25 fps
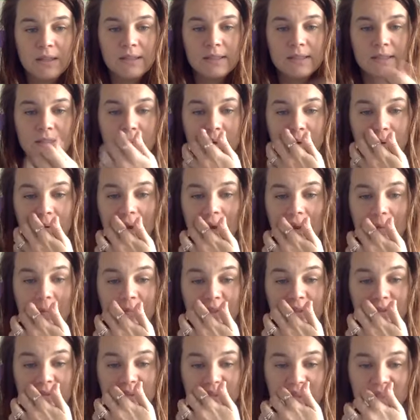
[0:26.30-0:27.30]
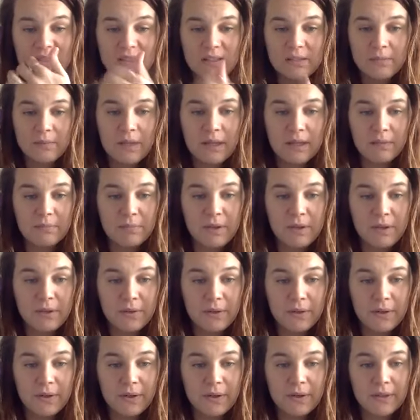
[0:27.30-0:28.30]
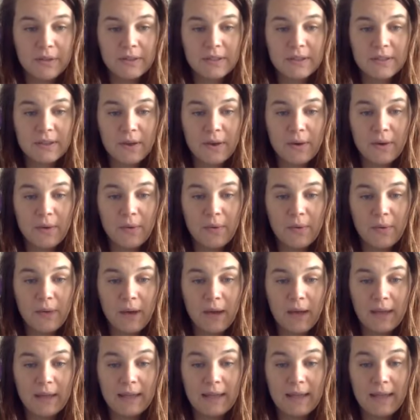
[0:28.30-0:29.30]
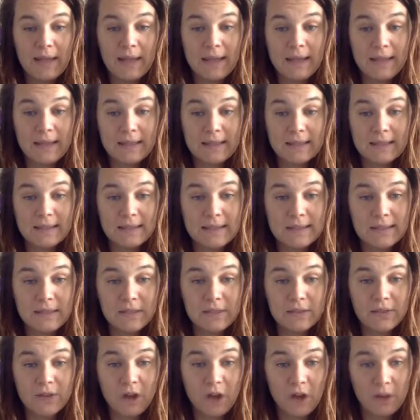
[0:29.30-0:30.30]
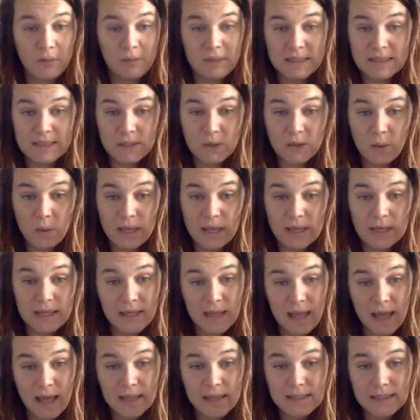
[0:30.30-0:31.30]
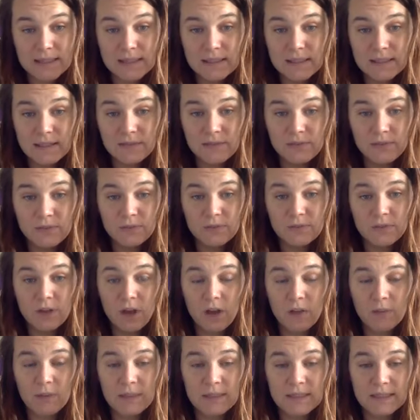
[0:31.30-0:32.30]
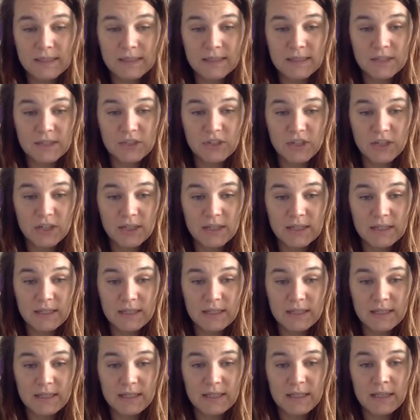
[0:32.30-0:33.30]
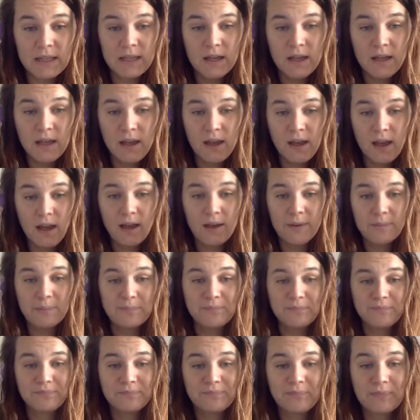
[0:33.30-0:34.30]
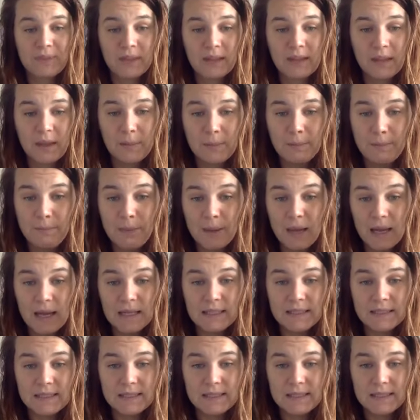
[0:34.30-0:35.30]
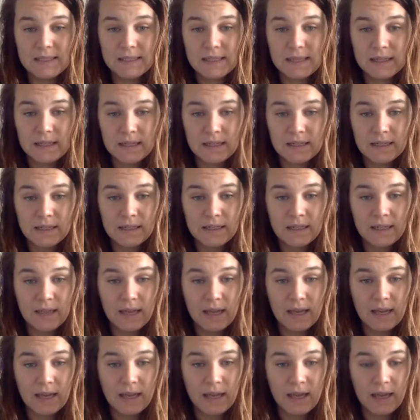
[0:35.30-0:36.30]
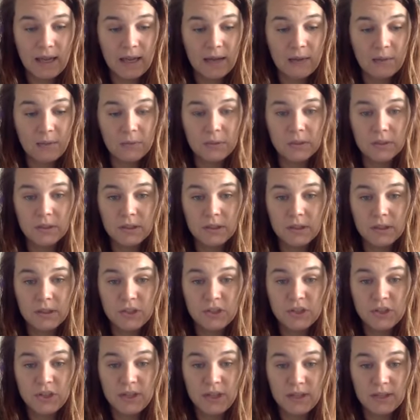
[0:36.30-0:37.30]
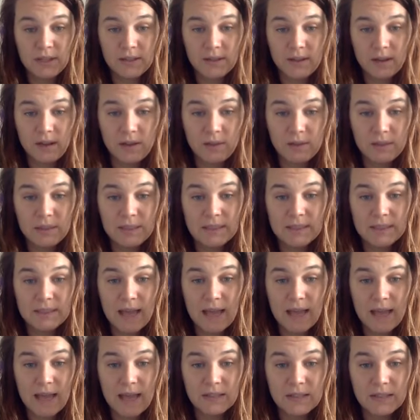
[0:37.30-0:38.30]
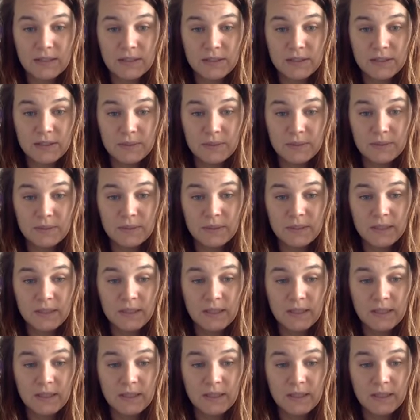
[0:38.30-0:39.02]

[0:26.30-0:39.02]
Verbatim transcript: So I'm doing this on my computer, so I can't see your comments quite yet if you've commented and checked in, um, but I will check the comments as soon